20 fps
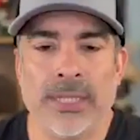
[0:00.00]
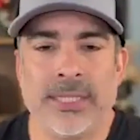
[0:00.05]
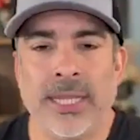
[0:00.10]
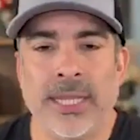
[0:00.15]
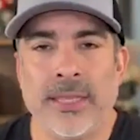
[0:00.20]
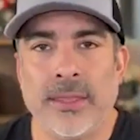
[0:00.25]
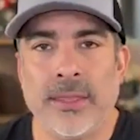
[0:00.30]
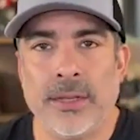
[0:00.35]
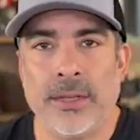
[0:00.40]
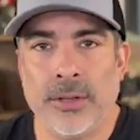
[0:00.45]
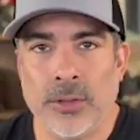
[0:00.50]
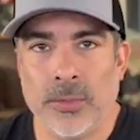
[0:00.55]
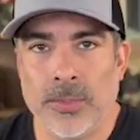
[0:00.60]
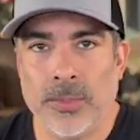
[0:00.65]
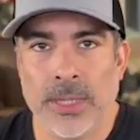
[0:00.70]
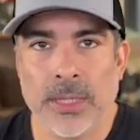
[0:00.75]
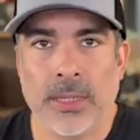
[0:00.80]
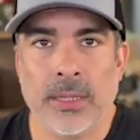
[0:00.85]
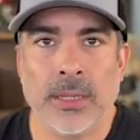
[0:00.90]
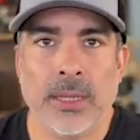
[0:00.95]
to take the
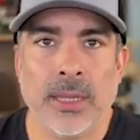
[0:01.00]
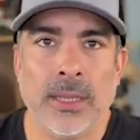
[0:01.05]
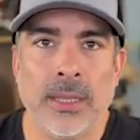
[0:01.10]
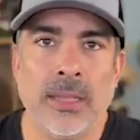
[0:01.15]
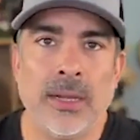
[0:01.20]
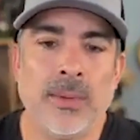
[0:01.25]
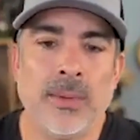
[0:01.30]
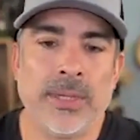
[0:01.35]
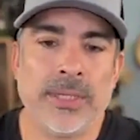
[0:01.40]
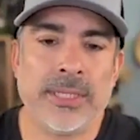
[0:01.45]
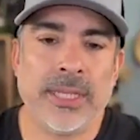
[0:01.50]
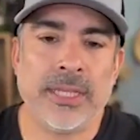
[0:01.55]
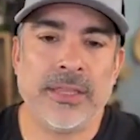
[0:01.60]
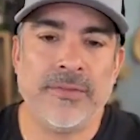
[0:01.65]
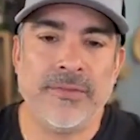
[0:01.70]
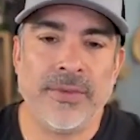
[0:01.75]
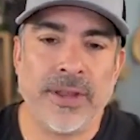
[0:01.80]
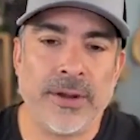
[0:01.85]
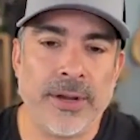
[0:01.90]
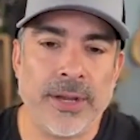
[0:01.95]
newbie and then I want to take
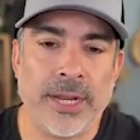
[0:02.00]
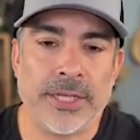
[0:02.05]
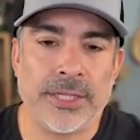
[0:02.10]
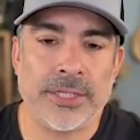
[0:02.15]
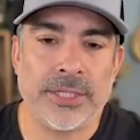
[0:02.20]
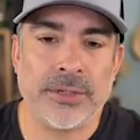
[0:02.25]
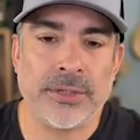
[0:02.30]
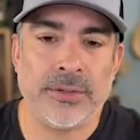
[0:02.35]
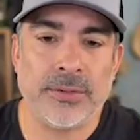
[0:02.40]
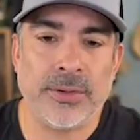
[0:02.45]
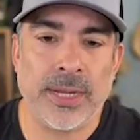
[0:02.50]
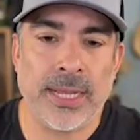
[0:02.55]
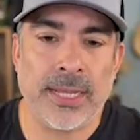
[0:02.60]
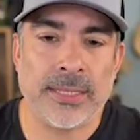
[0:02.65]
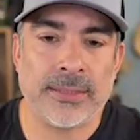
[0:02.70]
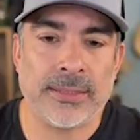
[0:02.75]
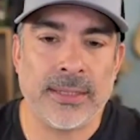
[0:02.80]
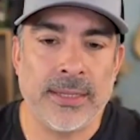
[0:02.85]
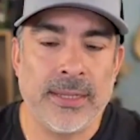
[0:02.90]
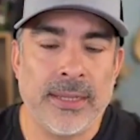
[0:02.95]
the veteran agent who
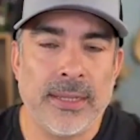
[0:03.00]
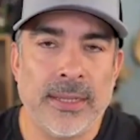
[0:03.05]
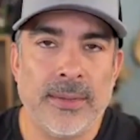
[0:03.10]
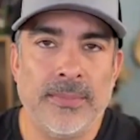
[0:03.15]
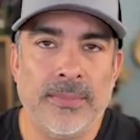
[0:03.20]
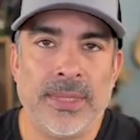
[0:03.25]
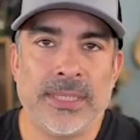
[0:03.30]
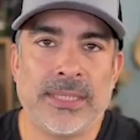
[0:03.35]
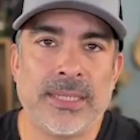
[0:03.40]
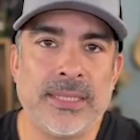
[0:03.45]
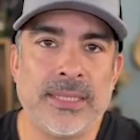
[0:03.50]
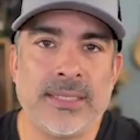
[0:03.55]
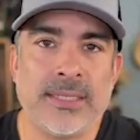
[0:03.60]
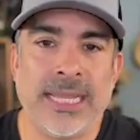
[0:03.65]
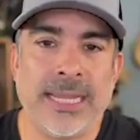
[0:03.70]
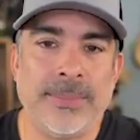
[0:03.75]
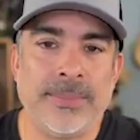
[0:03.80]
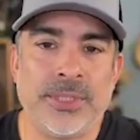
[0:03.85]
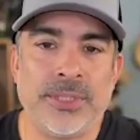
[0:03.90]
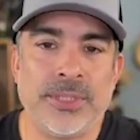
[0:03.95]
has
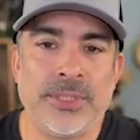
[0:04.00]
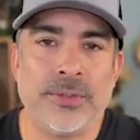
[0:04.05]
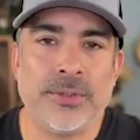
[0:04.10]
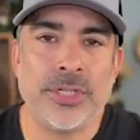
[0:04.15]
misconceptions or